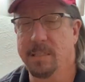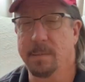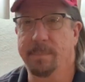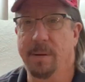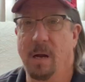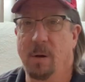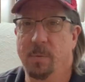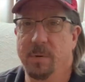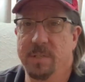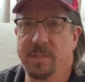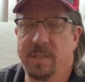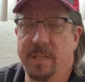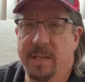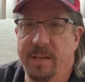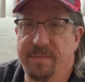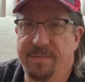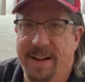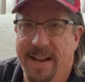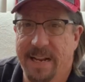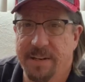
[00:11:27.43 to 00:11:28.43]
about was the
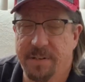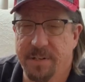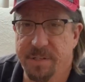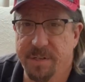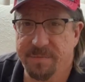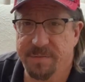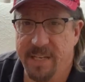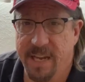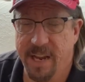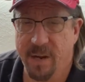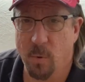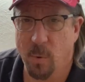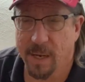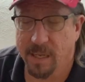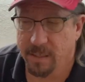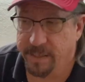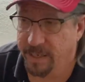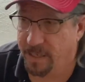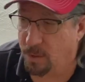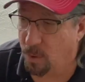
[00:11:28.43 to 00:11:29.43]
advantage of TIG
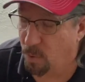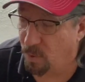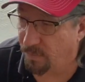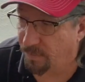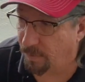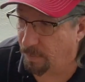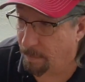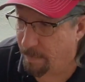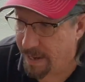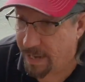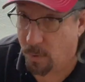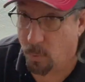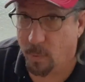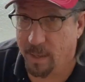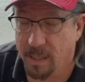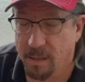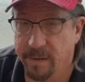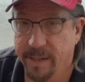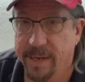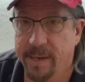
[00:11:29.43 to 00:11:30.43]
welding over MIG
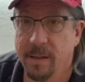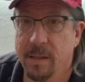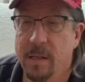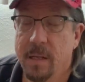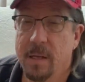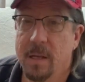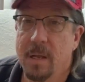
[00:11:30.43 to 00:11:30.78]
welding.